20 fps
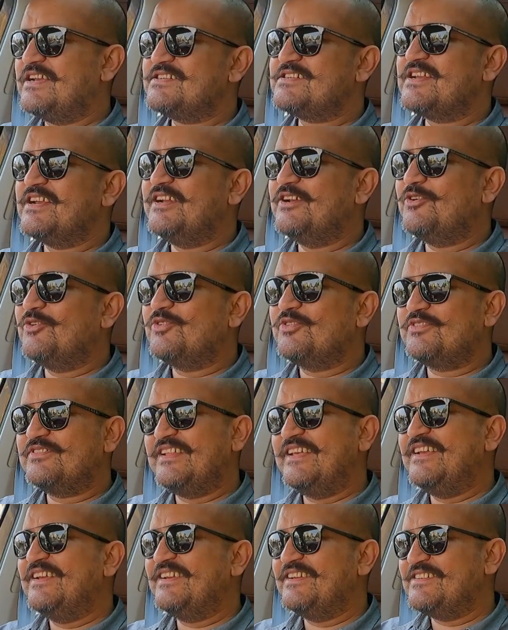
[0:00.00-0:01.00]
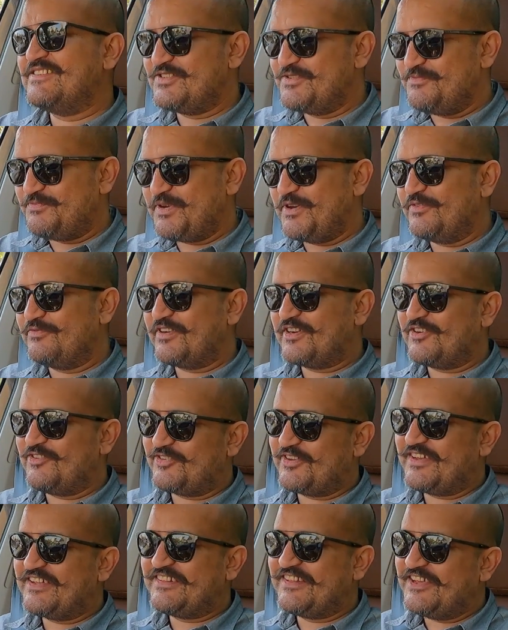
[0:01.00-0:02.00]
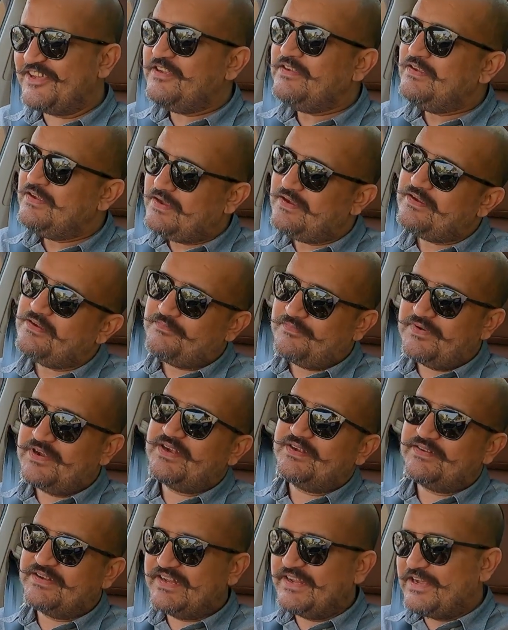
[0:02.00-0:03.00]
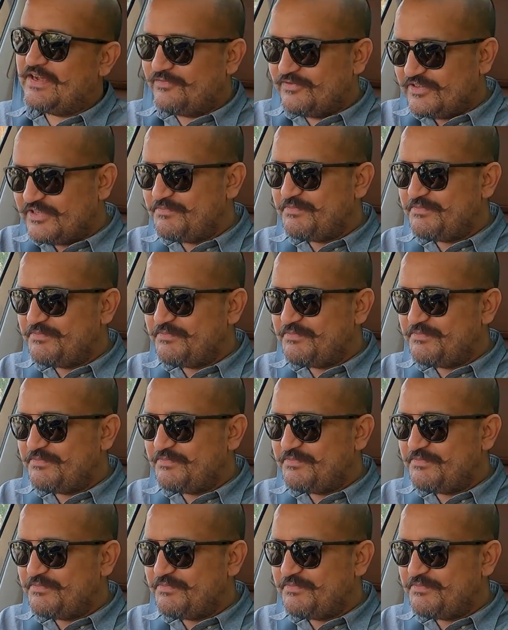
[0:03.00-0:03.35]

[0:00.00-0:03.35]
I still don't think it's the perfect looking thing, but yeah, with